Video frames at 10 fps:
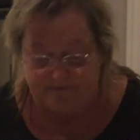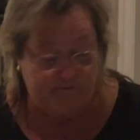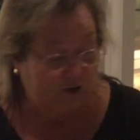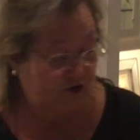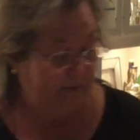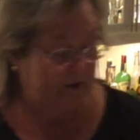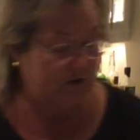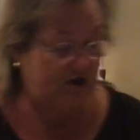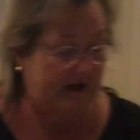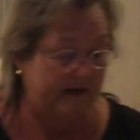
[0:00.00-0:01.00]

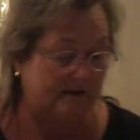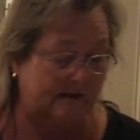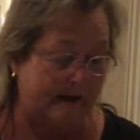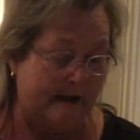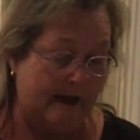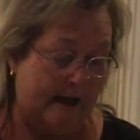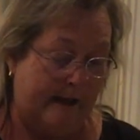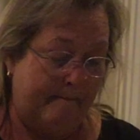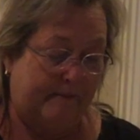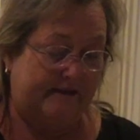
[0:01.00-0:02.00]
mascarpone cheese.
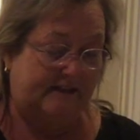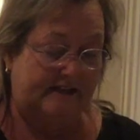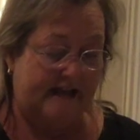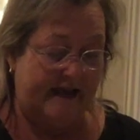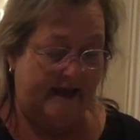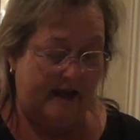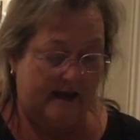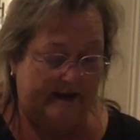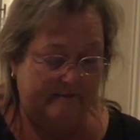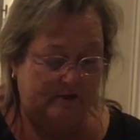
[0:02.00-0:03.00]
But today I
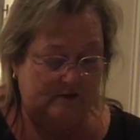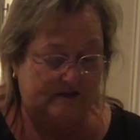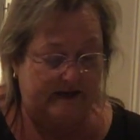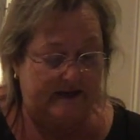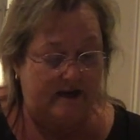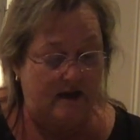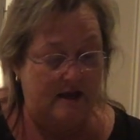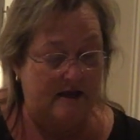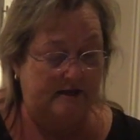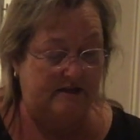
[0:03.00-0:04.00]
am using it
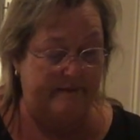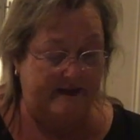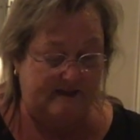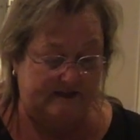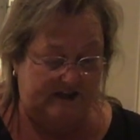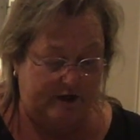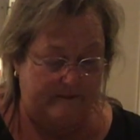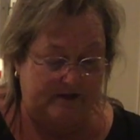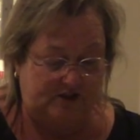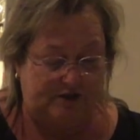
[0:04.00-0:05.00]
to make this
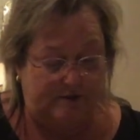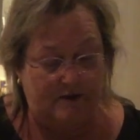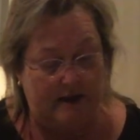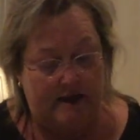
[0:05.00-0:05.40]
tiramisu.